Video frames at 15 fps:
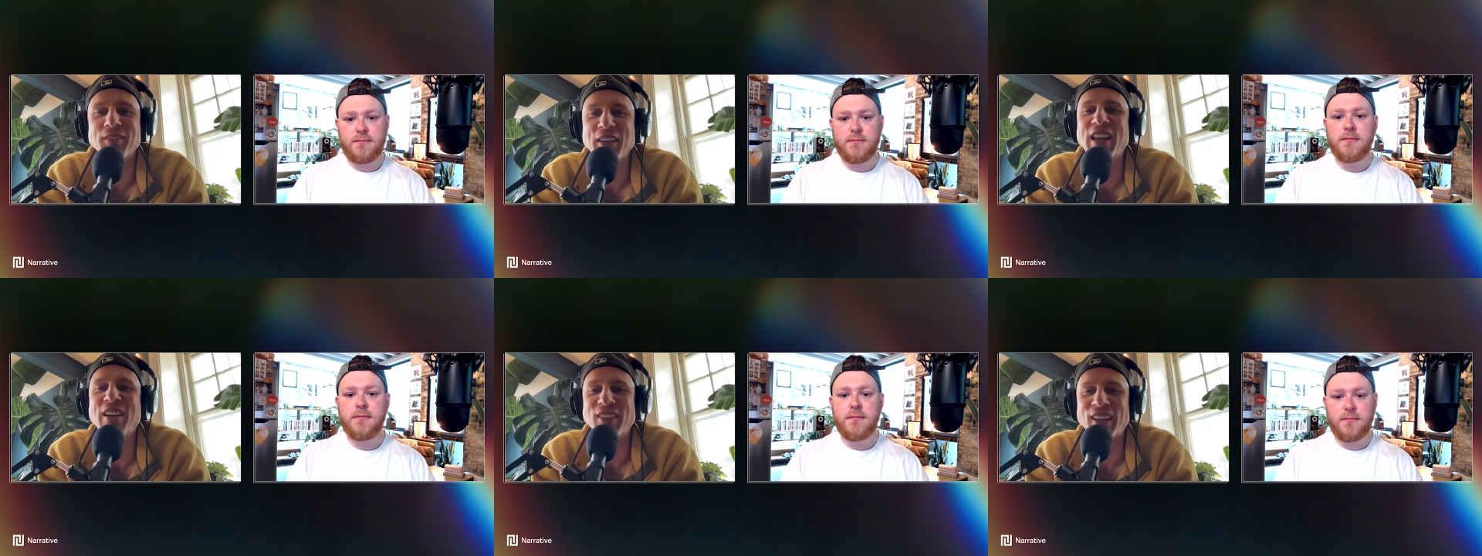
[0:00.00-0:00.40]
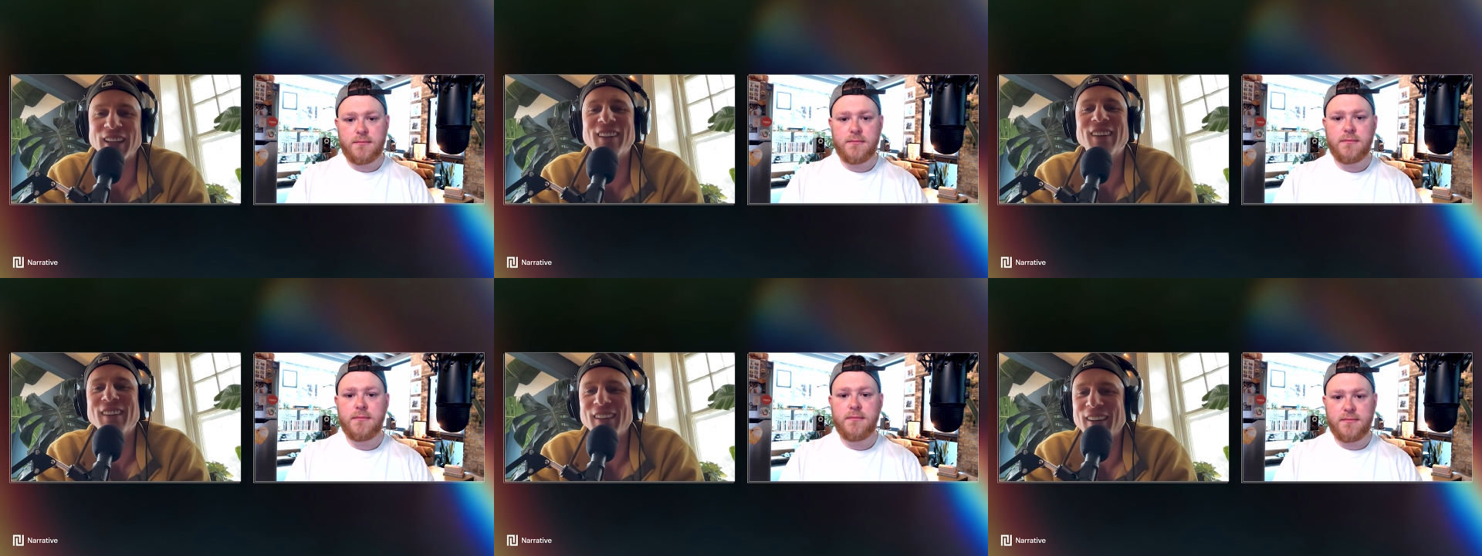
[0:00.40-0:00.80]

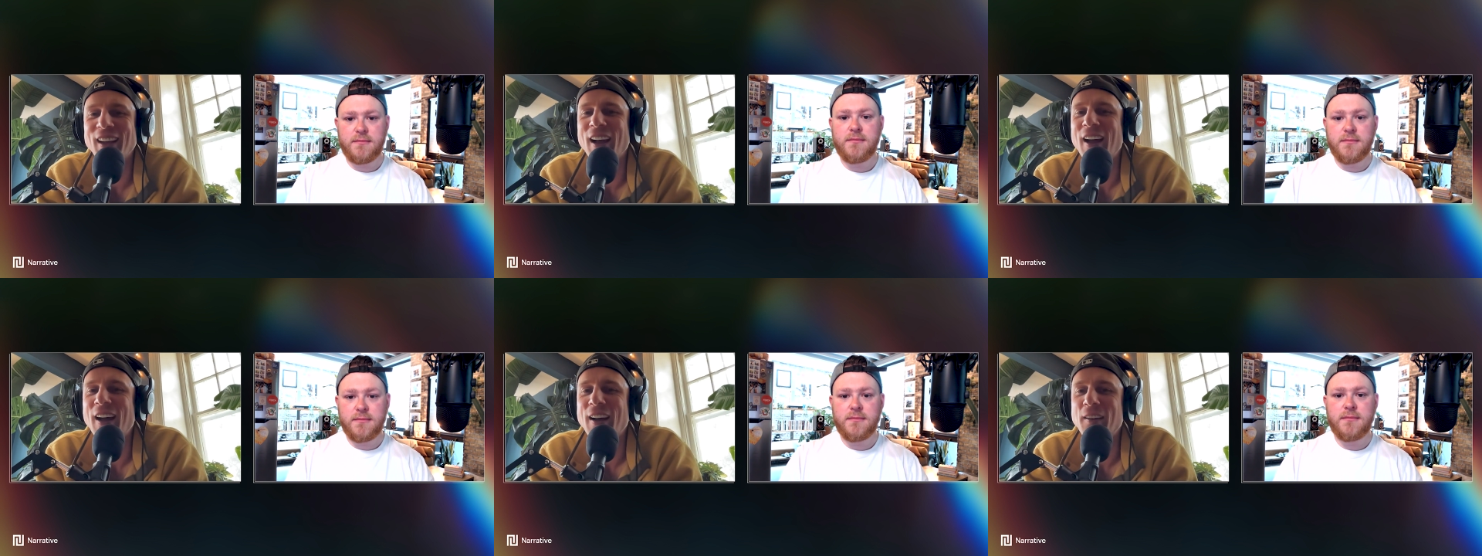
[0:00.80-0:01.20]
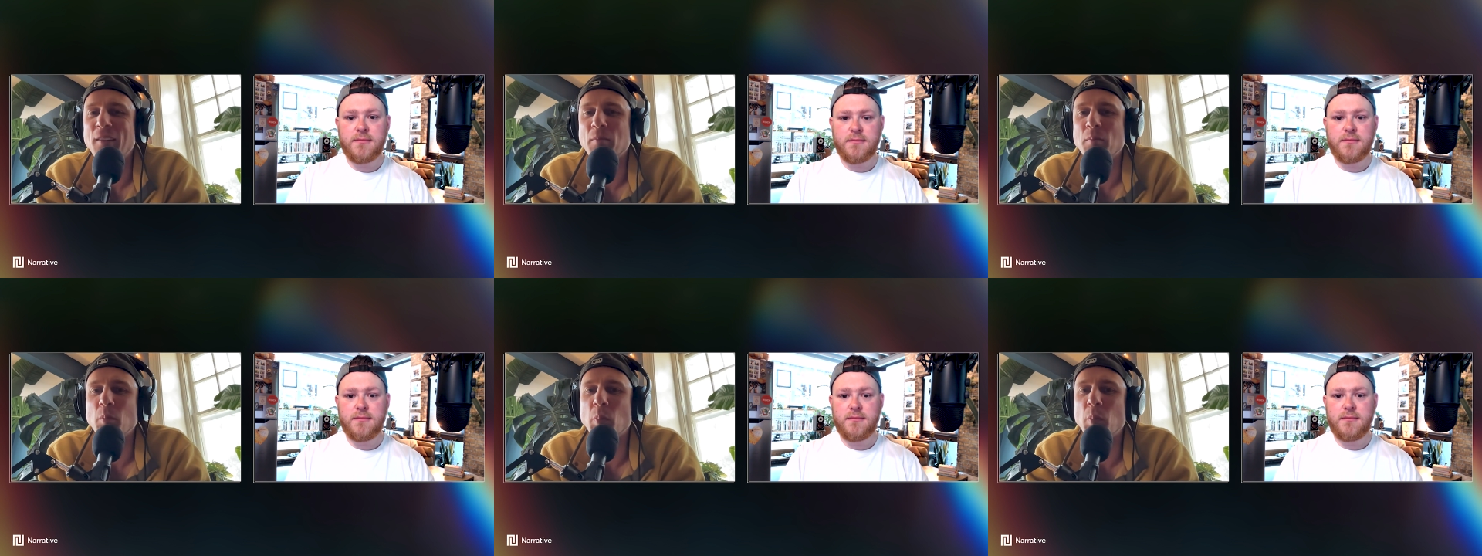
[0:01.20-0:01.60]
Speaker 1: giving
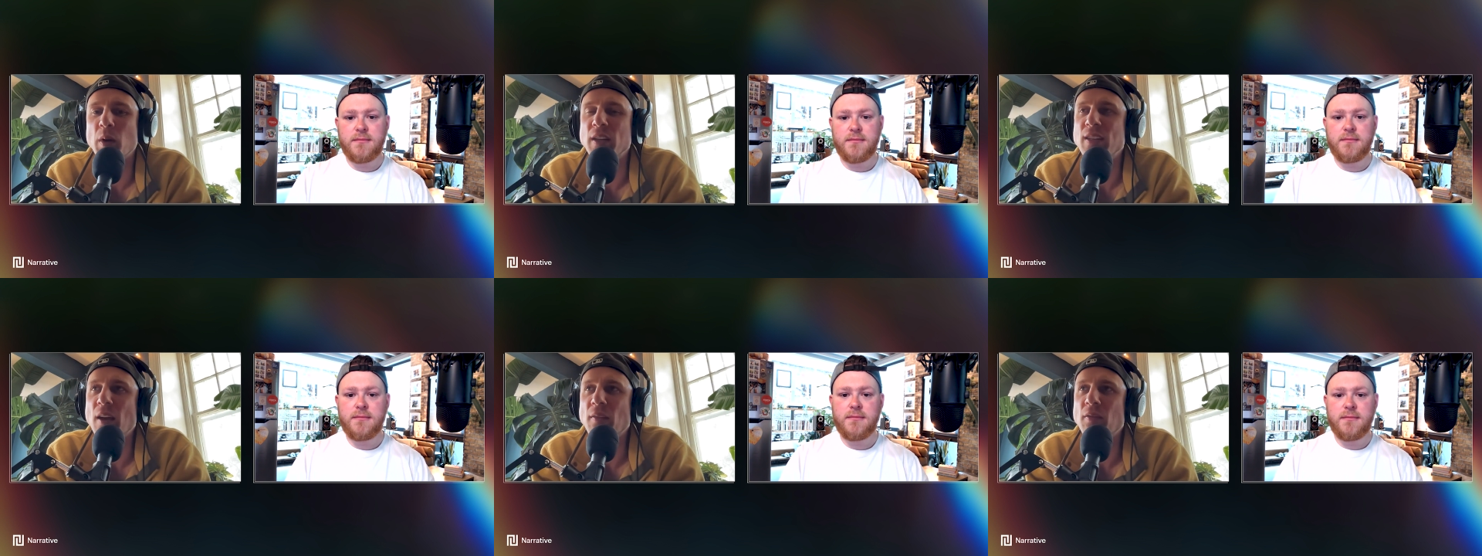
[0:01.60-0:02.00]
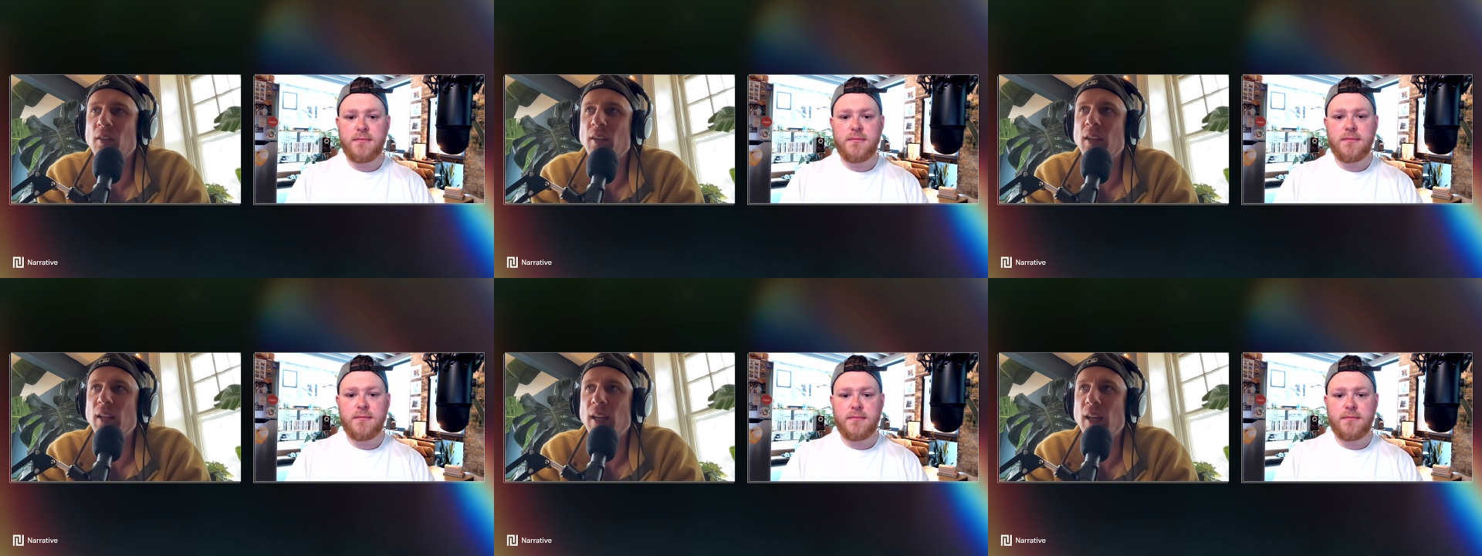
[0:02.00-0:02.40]
um but
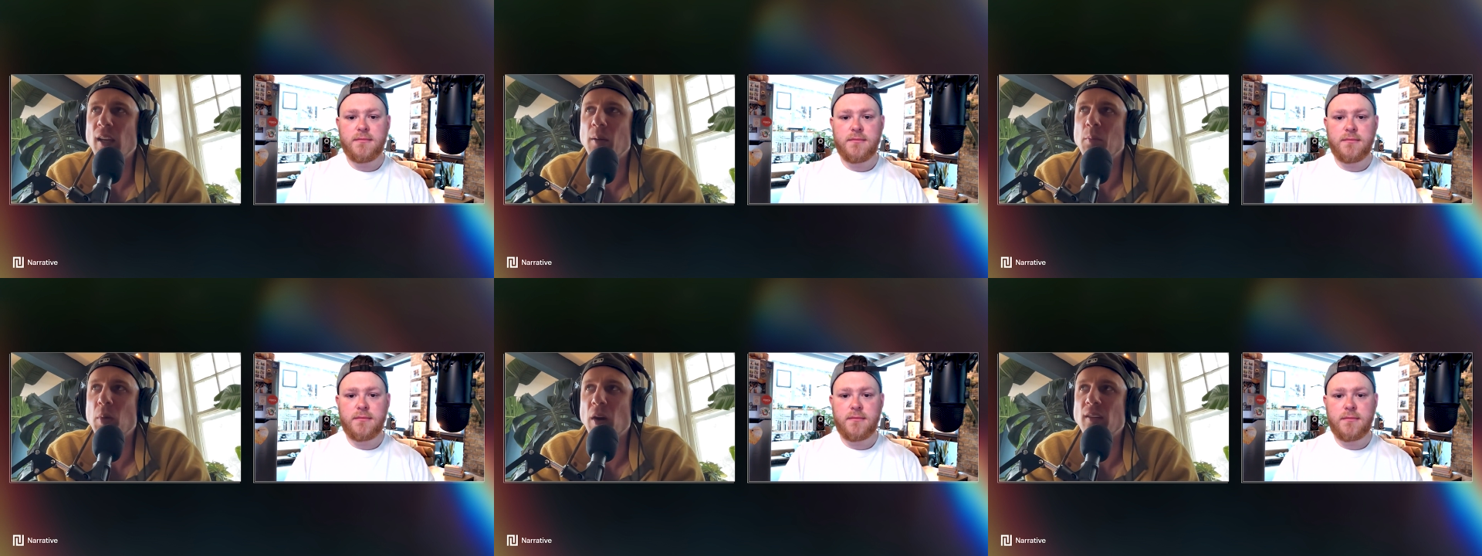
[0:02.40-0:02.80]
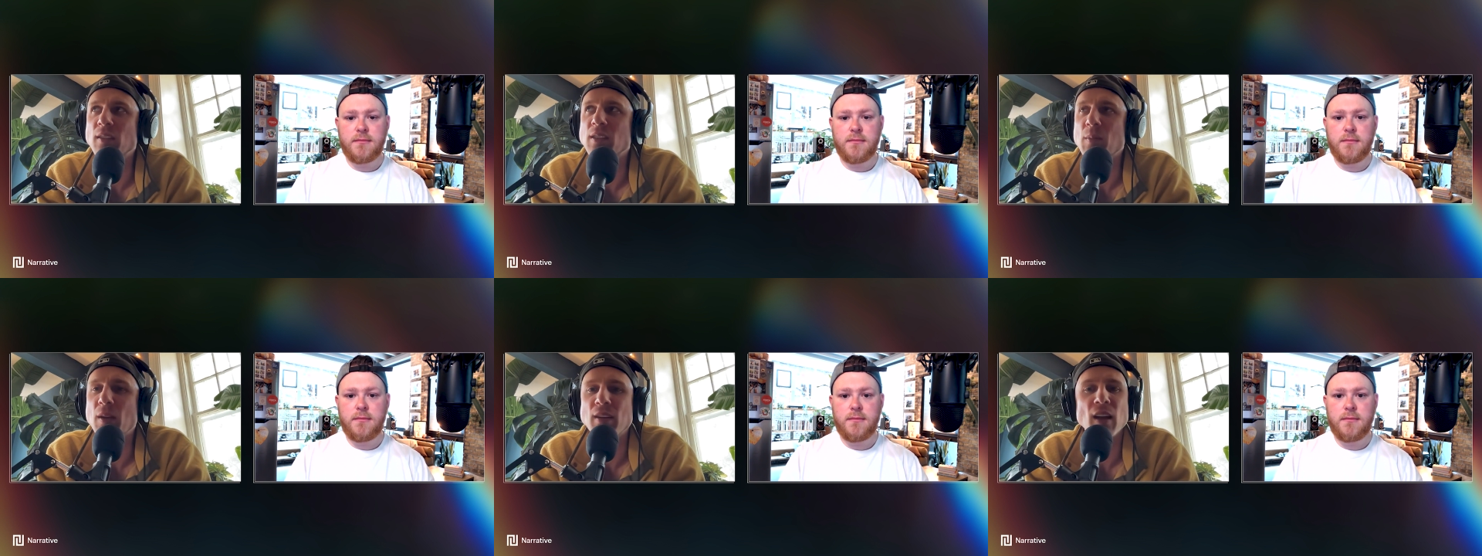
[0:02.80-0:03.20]
definitely like an
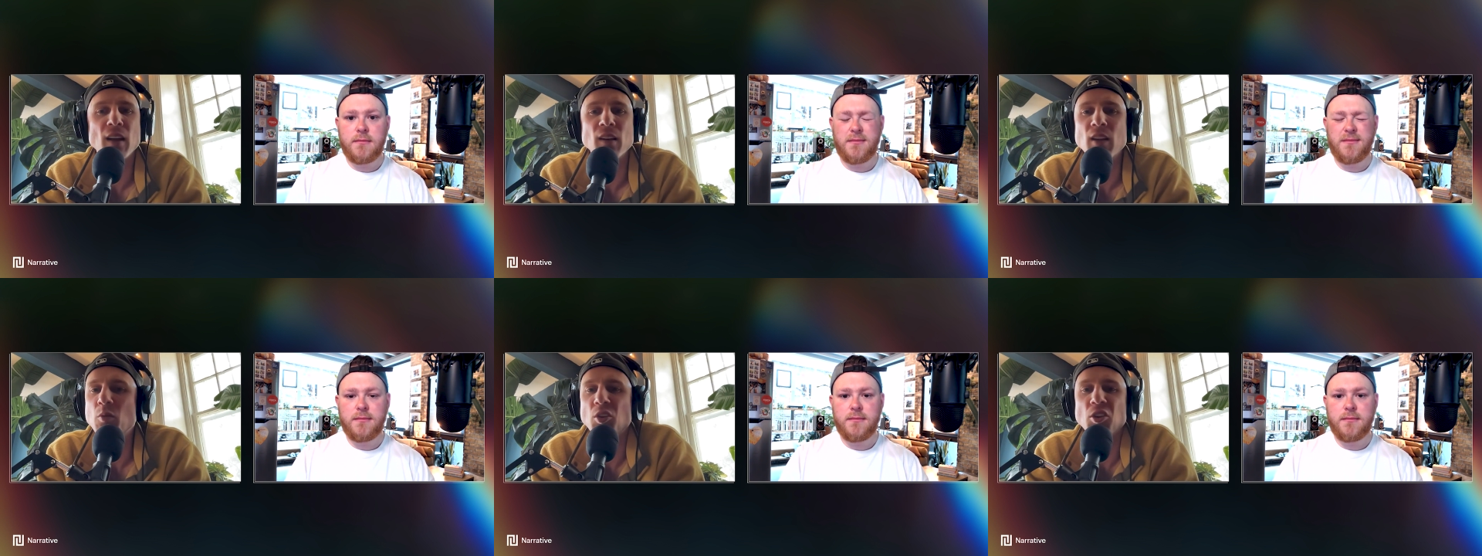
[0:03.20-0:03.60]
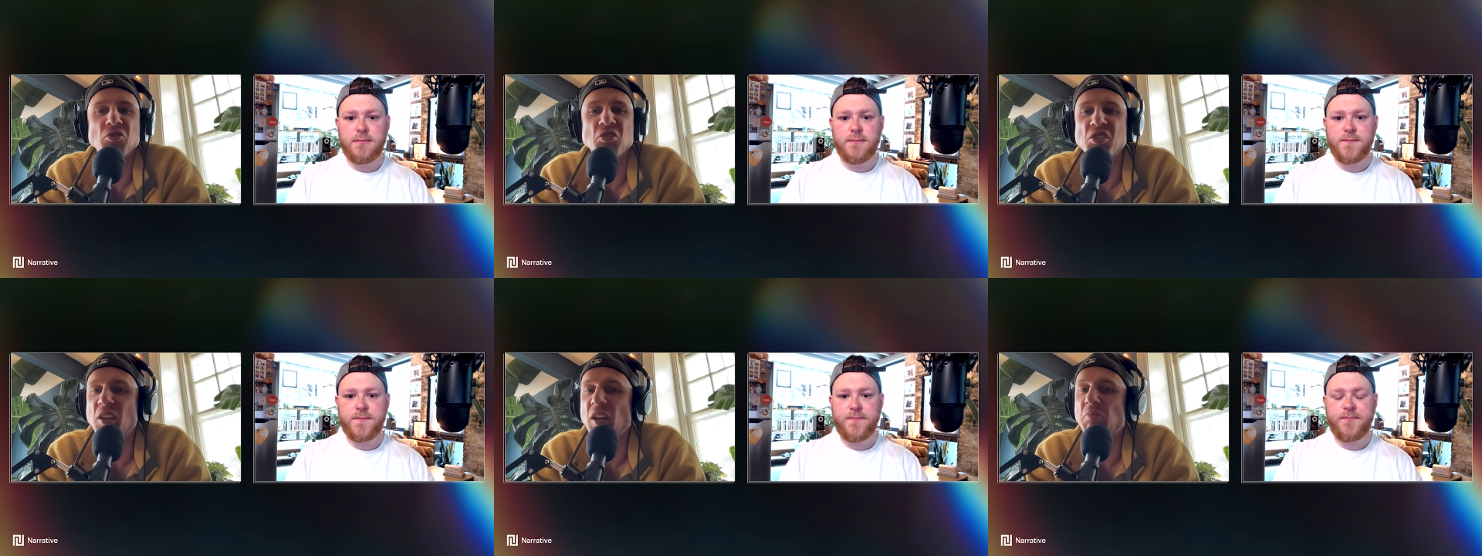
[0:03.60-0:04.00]
abundance mentality where you're
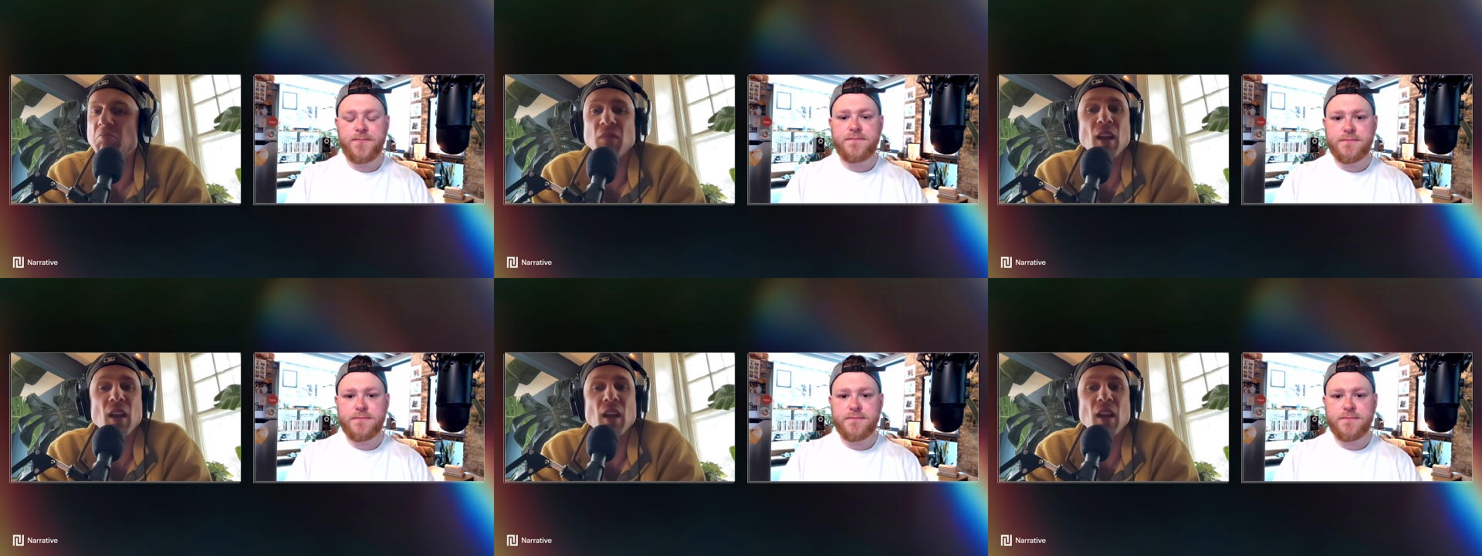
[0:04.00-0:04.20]
just like